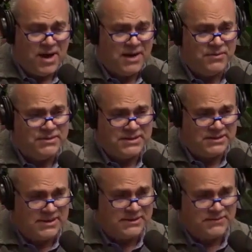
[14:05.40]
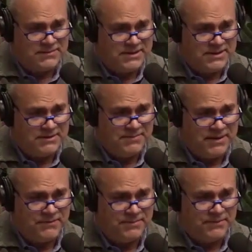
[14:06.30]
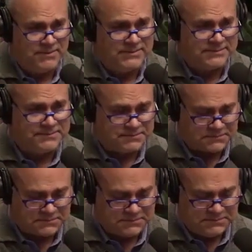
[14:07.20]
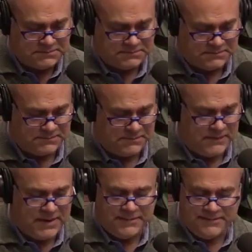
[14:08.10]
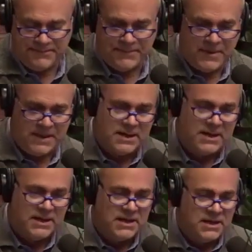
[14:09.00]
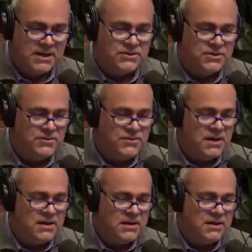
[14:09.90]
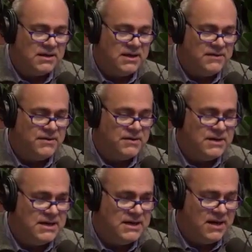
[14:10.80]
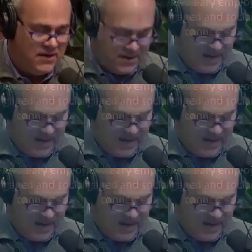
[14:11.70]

why we're successful is because of pay for performance. Mm-hmm. Okay. So, kind of our our